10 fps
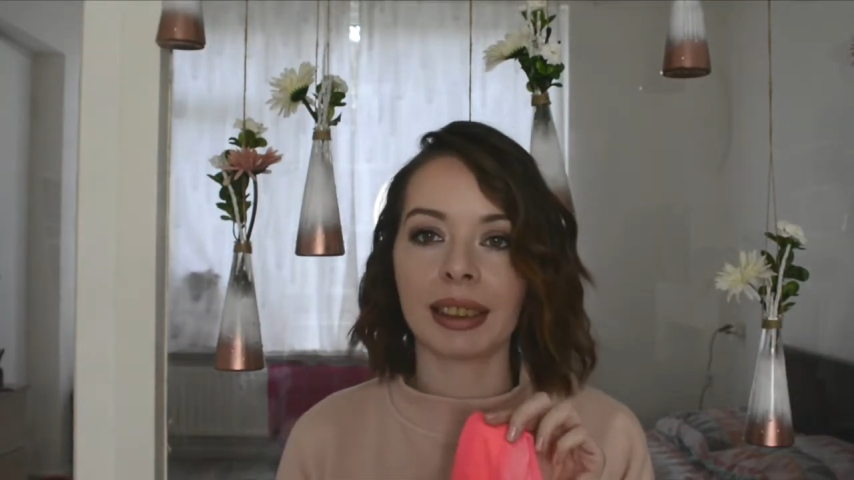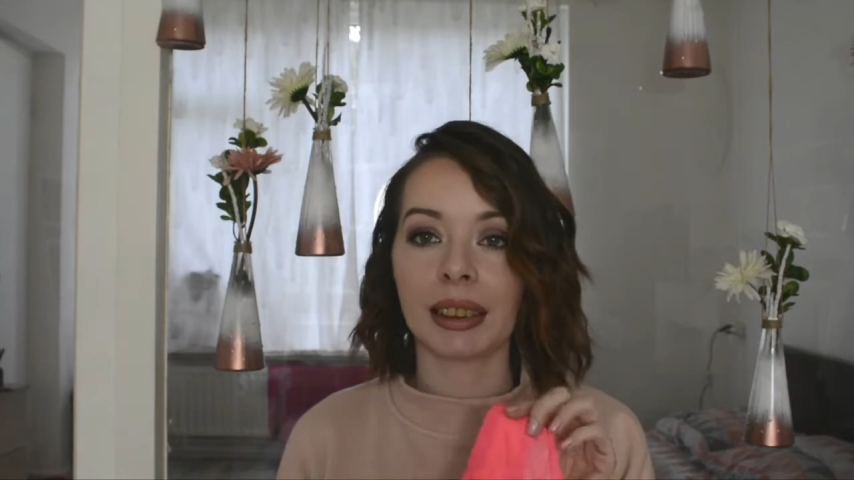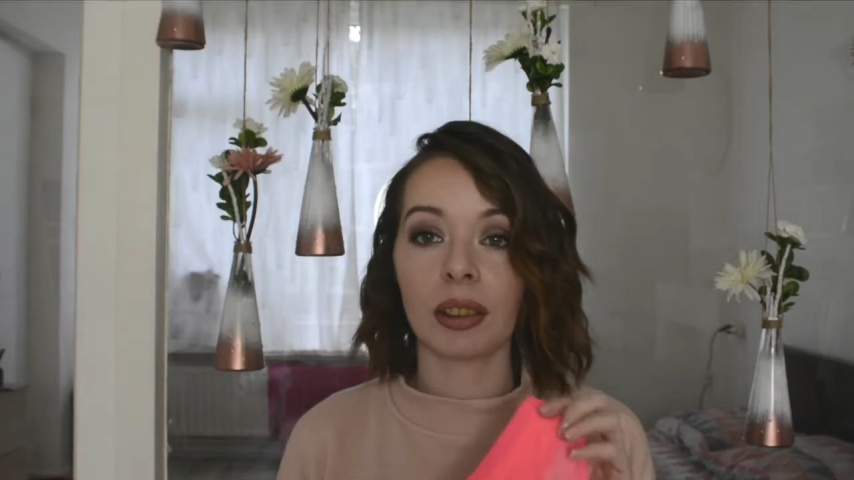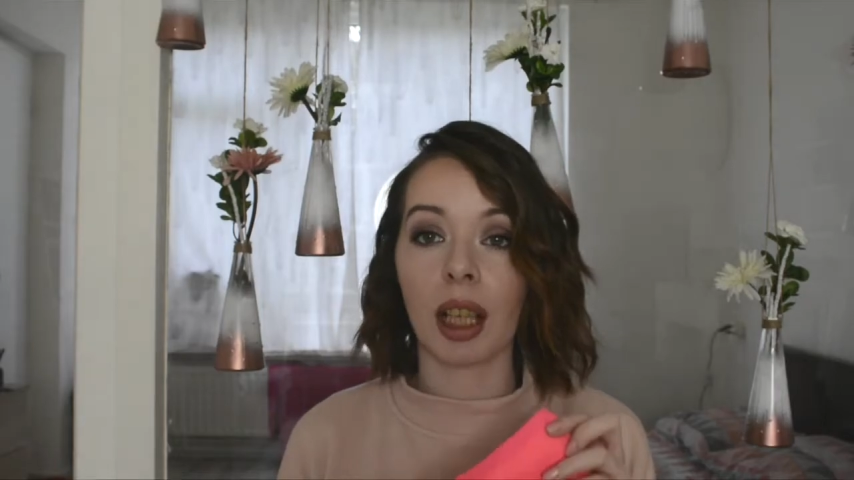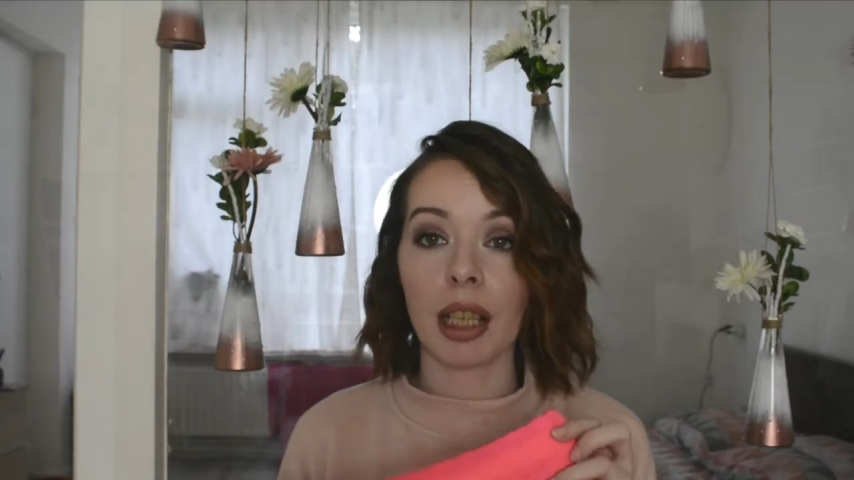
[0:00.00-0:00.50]
it's
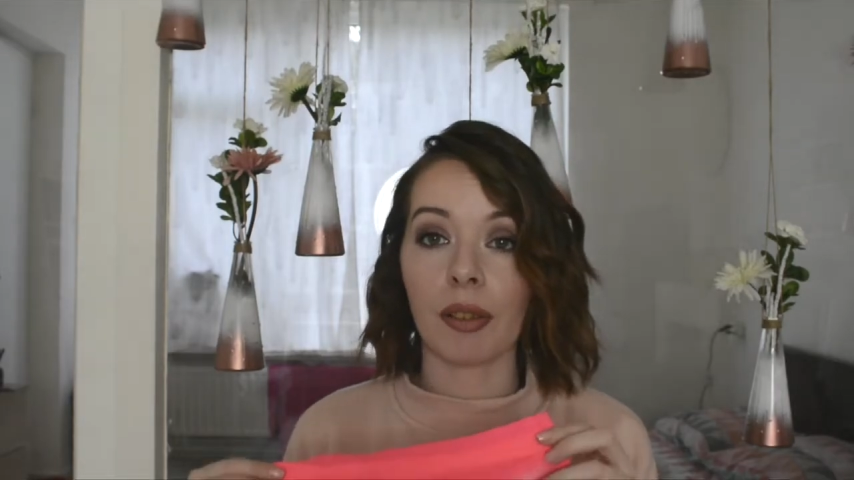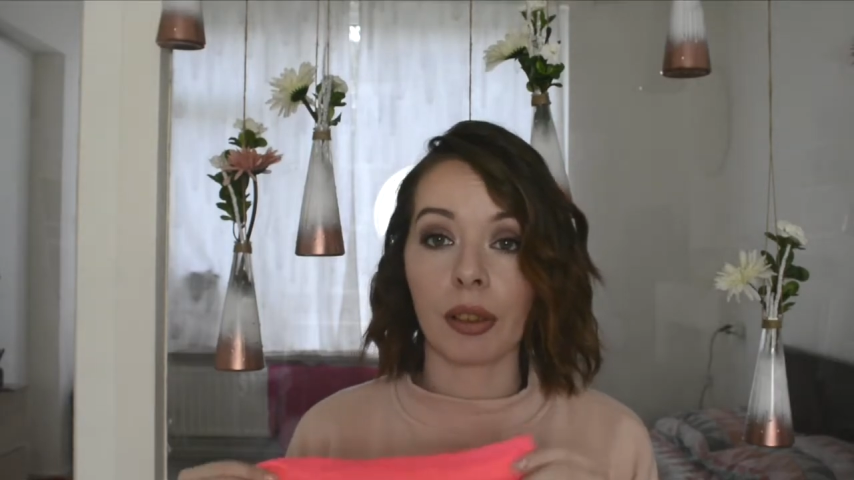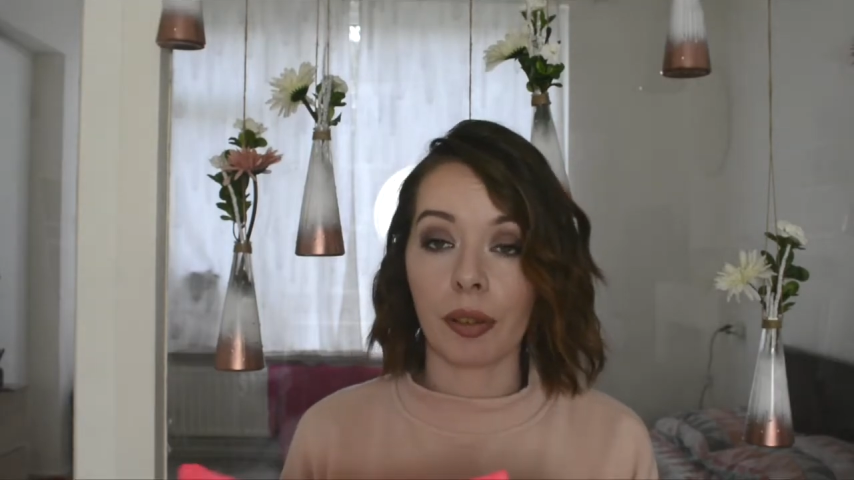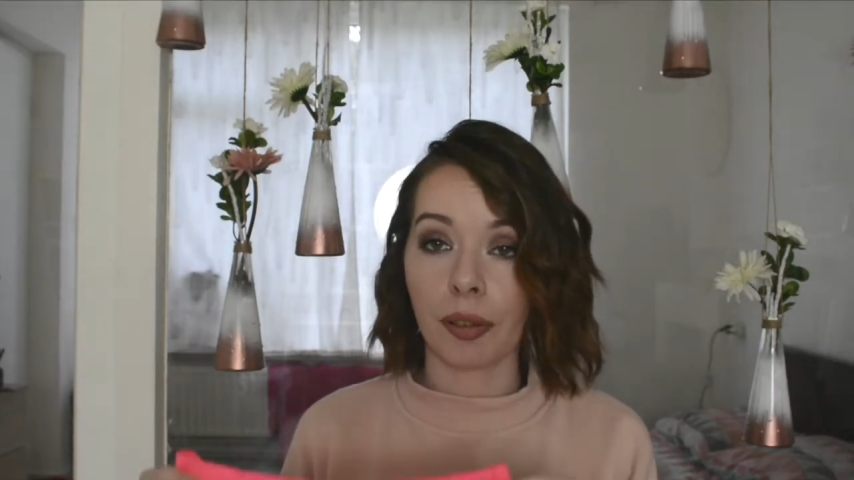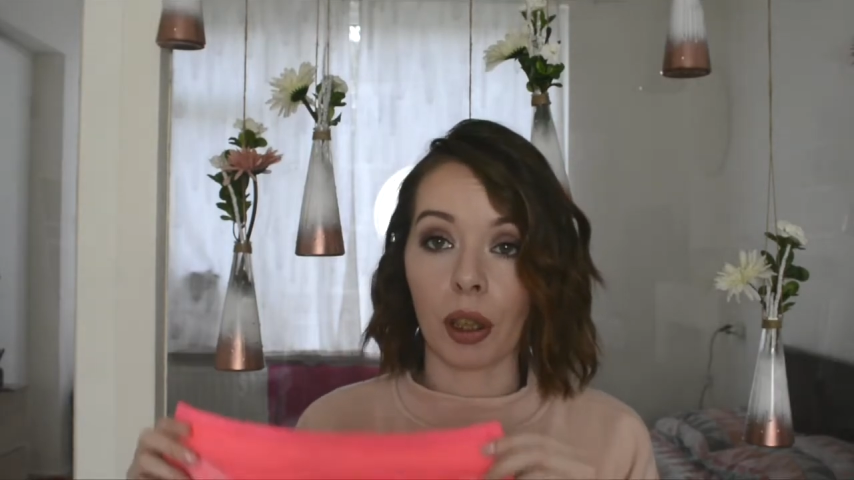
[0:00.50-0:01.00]
still kind of
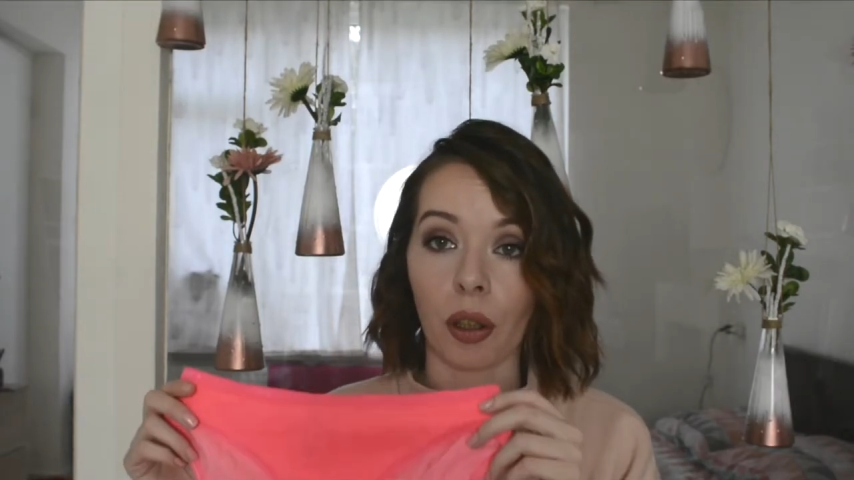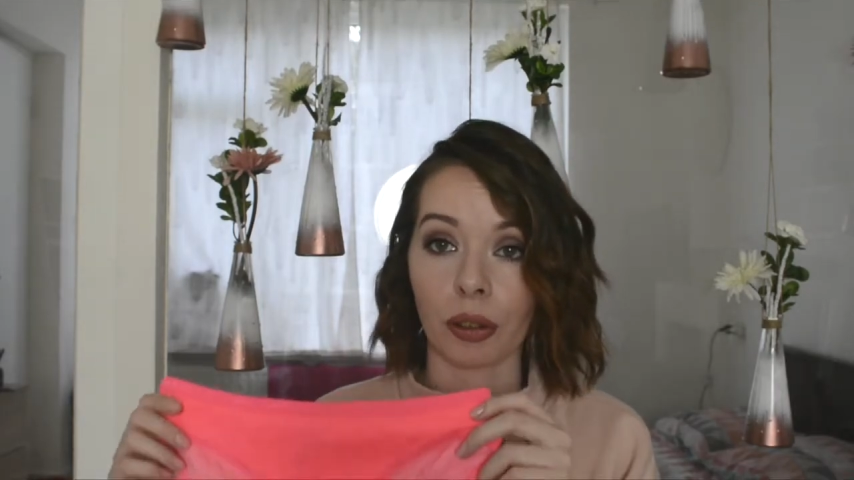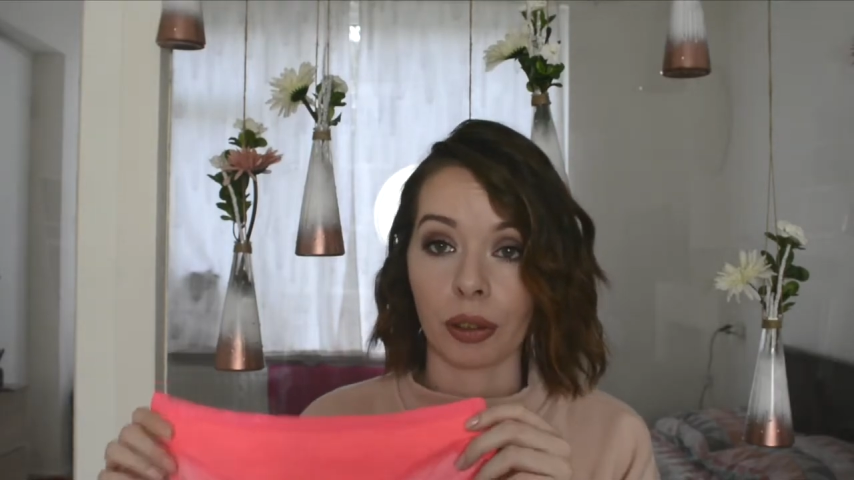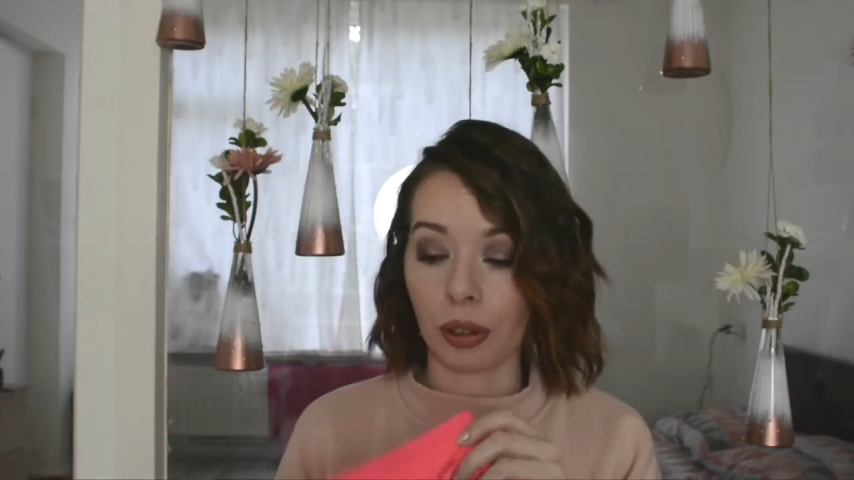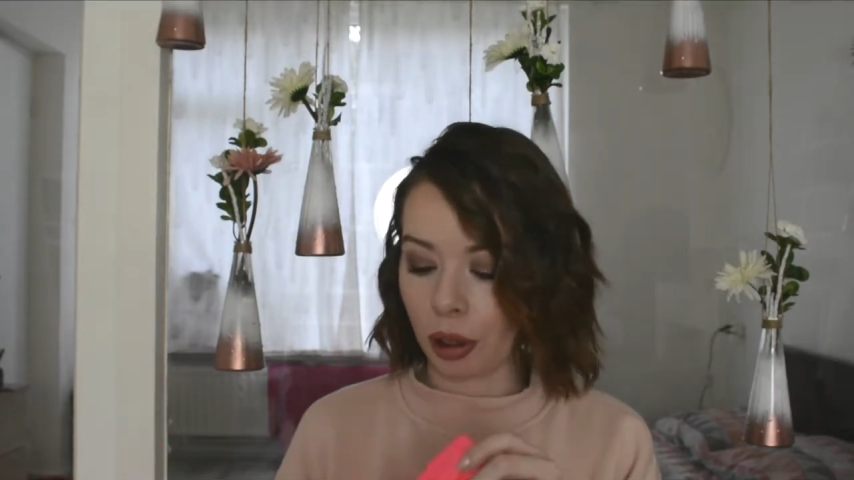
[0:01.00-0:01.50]
on the
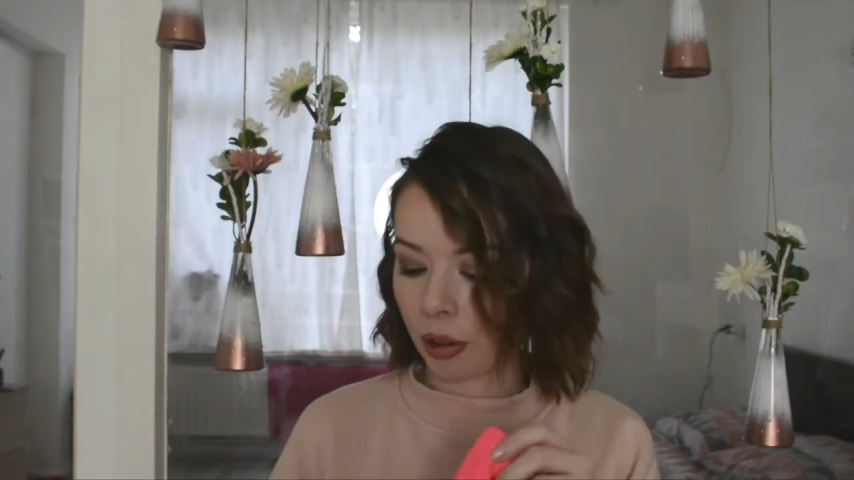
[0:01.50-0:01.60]
full-on